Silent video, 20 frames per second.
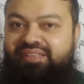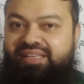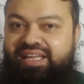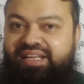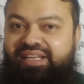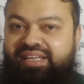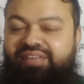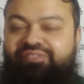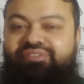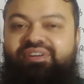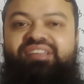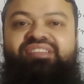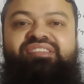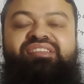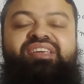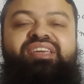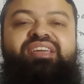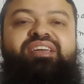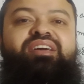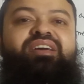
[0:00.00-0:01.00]
And if I
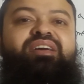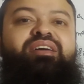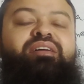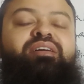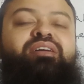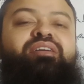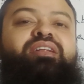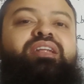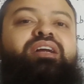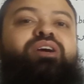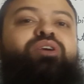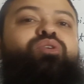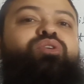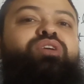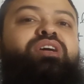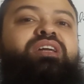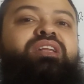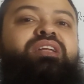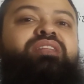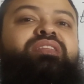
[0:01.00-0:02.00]
say,
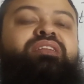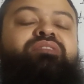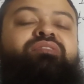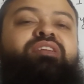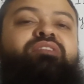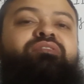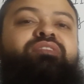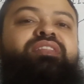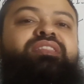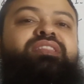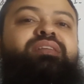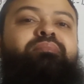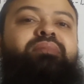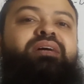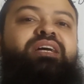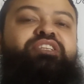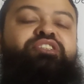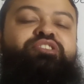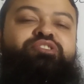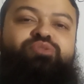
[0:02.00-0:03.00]
Lahore Qalandar will win the
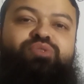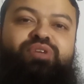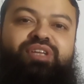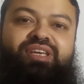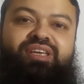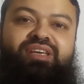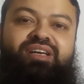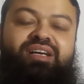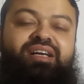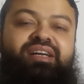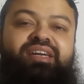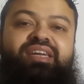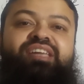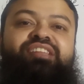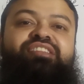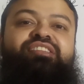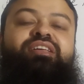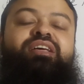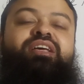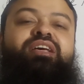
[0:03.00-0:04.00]
match today
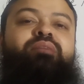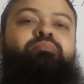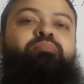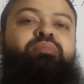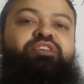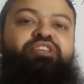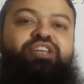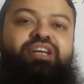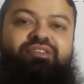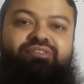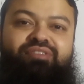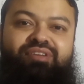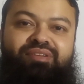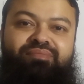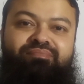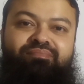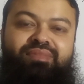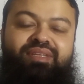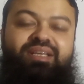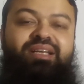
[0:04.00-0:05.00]
against
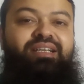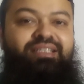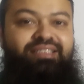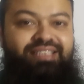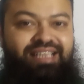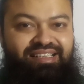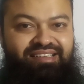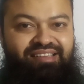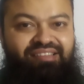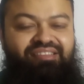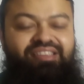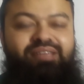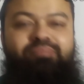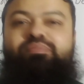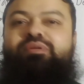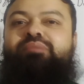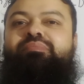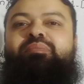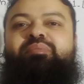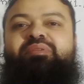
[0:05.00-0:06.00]
Peshawar, that is the
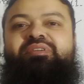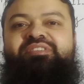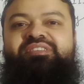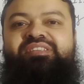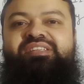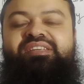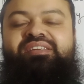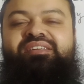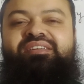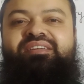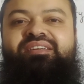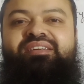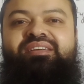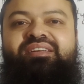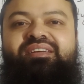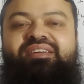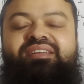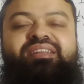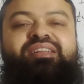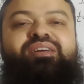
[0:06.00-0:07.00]
probability.
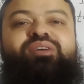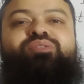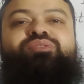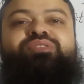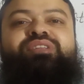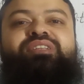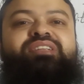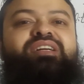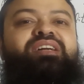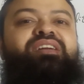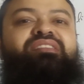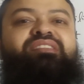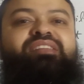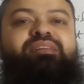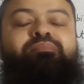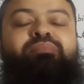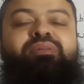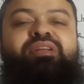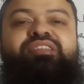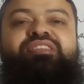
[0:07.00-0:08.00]
Now, the third
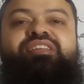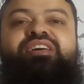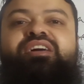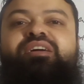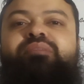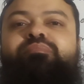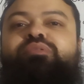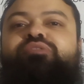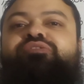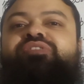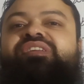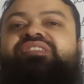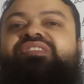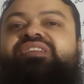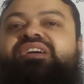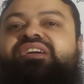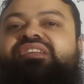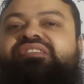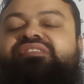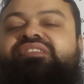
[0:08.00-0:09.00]
example is,
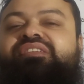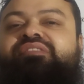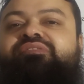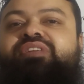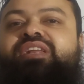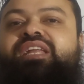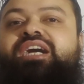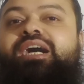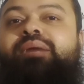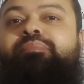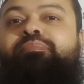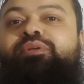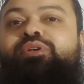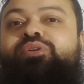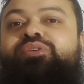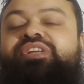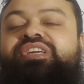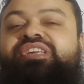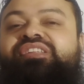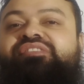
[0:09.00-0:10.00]
Professor Hassan will
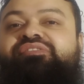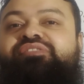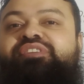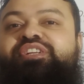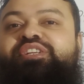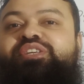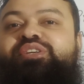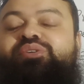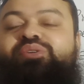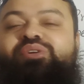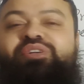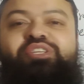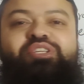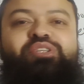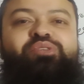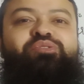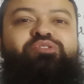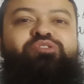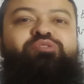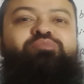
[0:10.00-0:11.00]
upload his video on
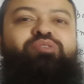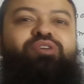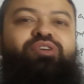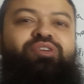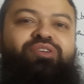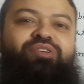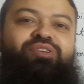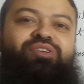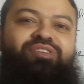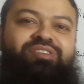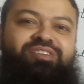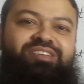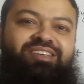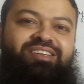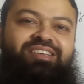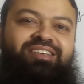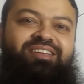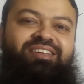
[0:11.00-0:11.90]
YouTube or not.